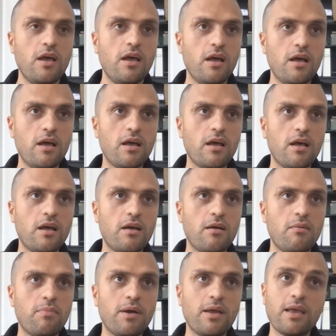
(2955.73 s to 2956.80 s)

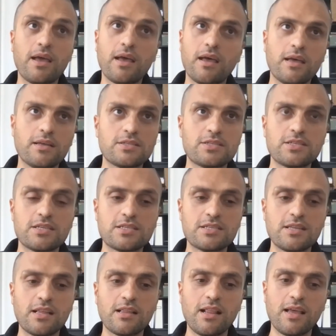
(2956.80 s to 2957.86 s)
But yeah, it's
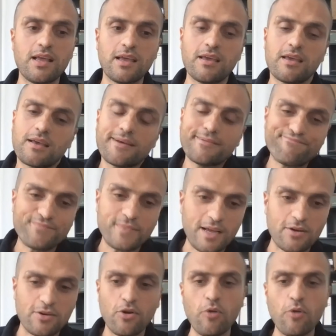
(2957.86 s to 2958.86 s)
not like I don't know,